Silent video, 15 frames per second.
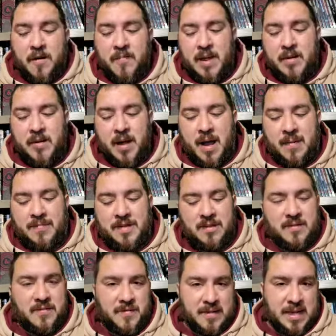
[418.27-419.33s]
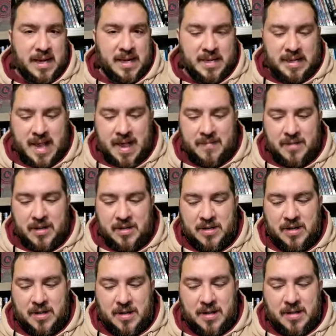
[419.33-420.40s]
far better options for dealing
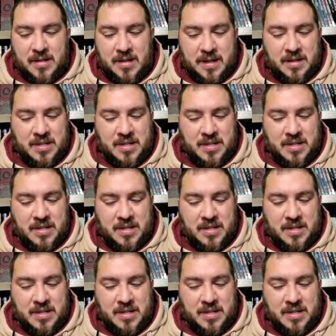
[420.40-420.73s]
damage than